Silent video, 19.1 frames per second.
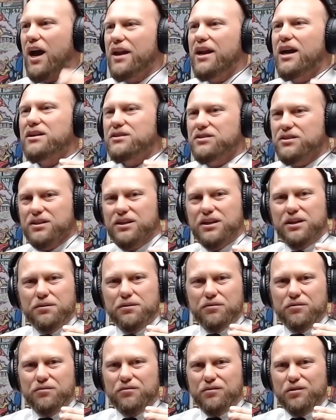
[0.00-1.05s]
actually
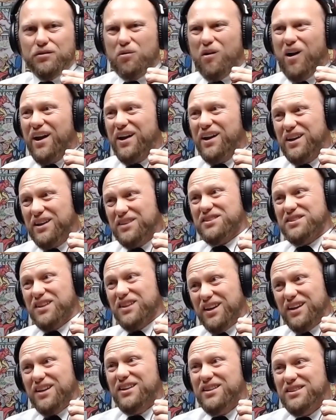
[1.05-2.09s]
quite
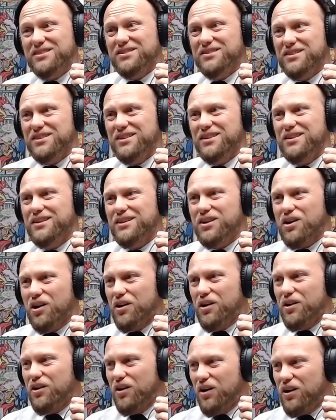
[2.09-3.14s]
easily
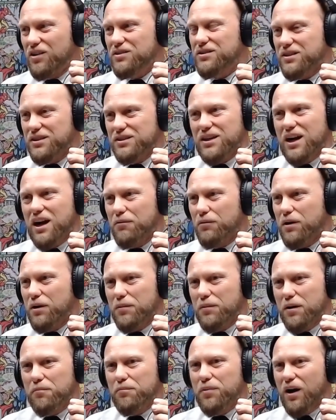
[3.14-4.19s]
go onto the dark web
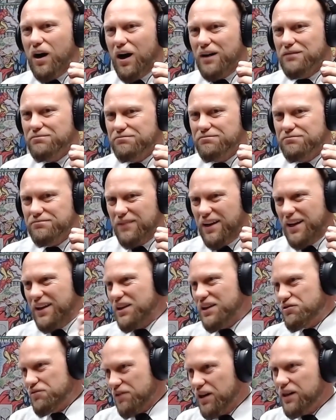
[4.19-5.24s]
and buy any
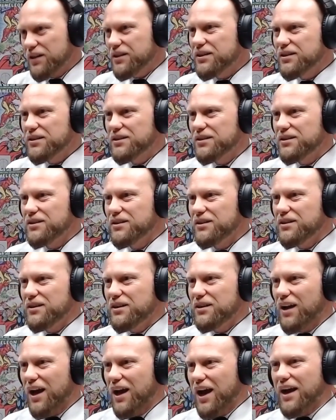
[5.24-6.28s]
drug
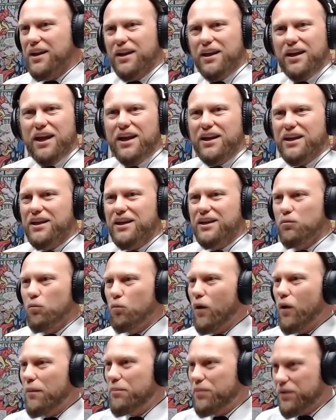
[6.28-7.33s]
and any
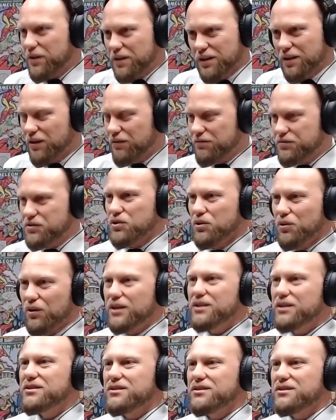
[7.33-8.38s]
weapon of
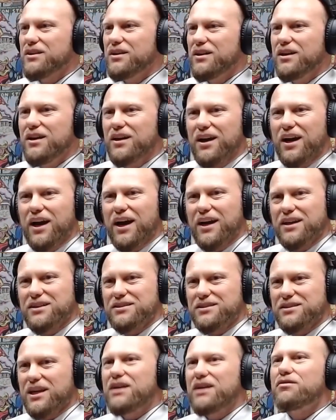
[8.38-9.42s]
choice,
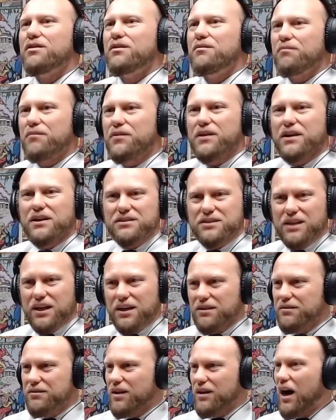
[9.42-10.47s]
and even things
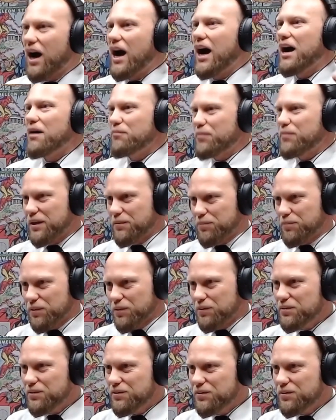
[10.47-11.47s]
that harm people.